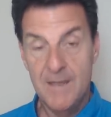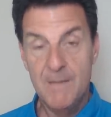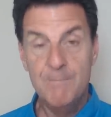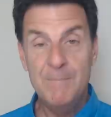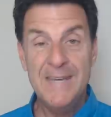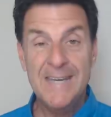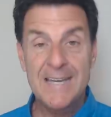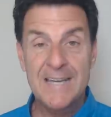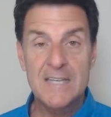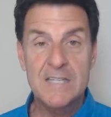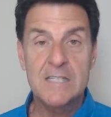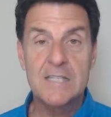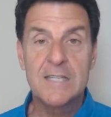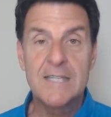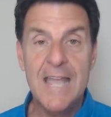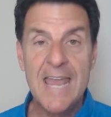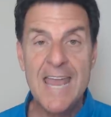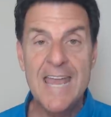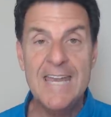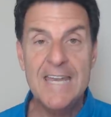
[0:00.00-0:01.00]
Because
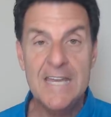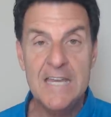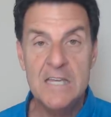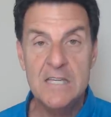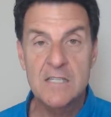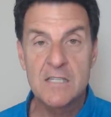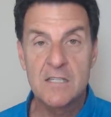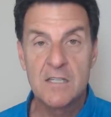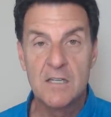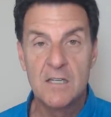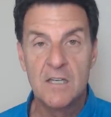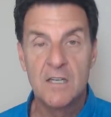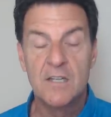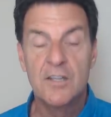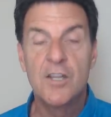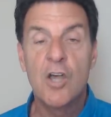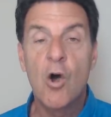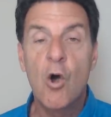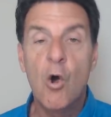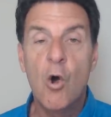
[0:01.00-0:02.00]
ladies,
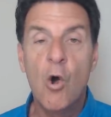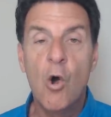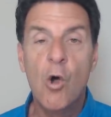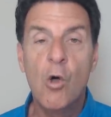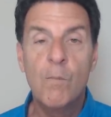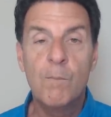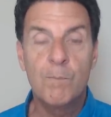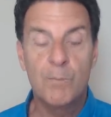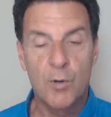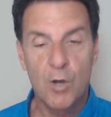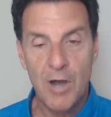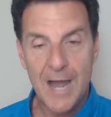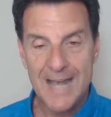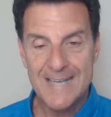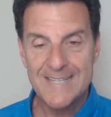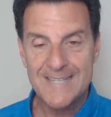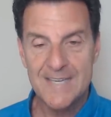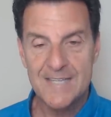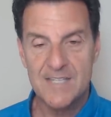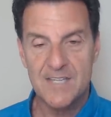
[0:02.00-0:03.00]
the whole
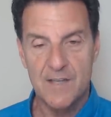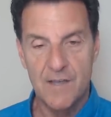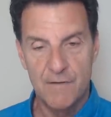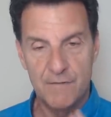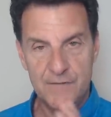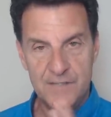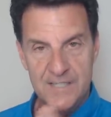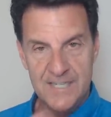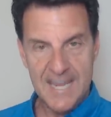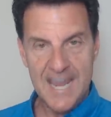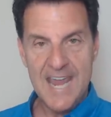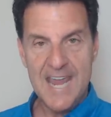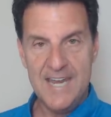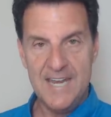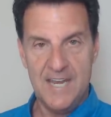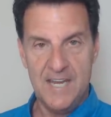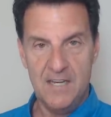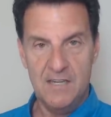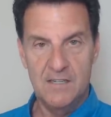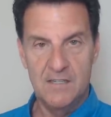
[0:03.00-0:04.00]
process of
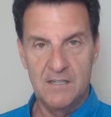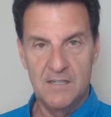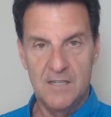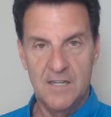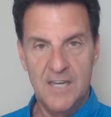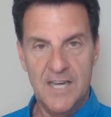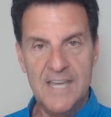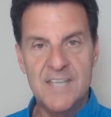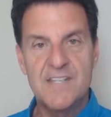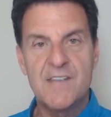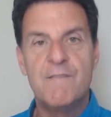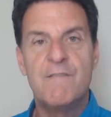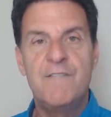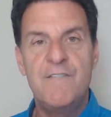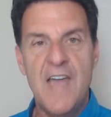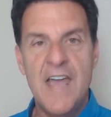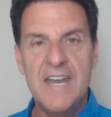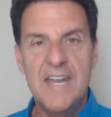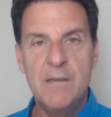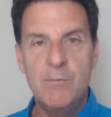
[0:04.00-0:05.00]
dating is a
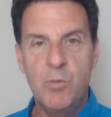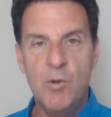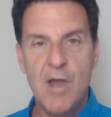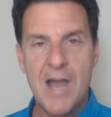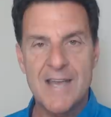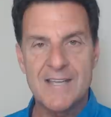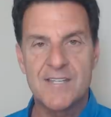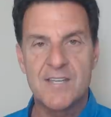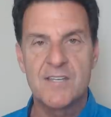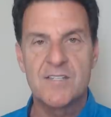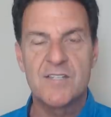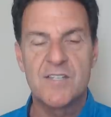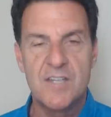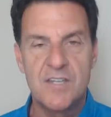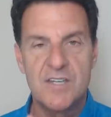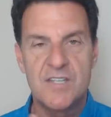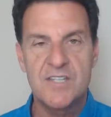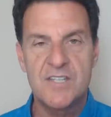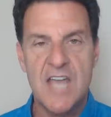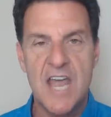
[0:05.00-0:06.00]
vetting process to
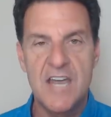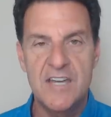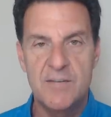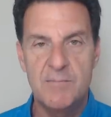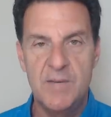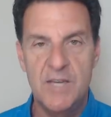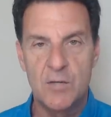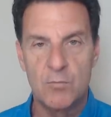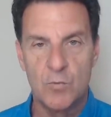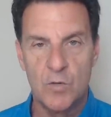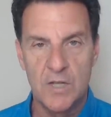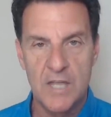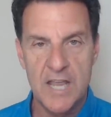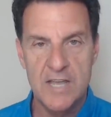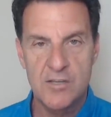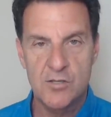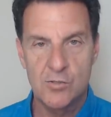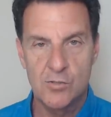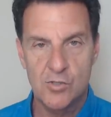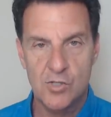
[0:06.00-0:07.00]
decide to be in a
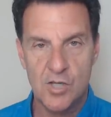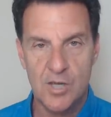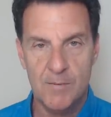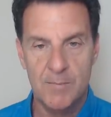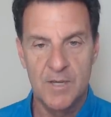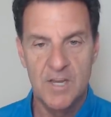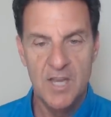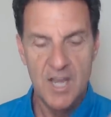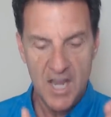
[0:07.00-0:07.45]
relationship.